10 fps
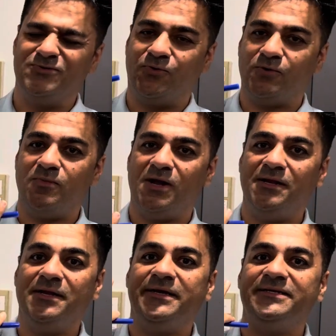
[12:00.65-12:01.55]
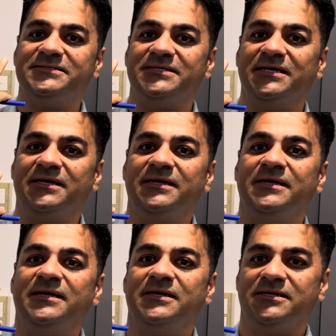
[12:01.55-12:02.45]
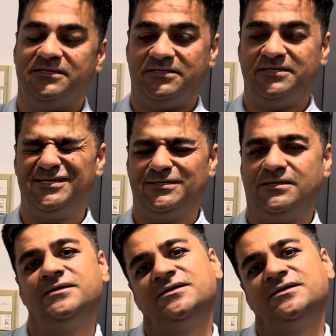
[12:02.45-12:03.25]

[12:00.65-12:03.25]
Normal is the three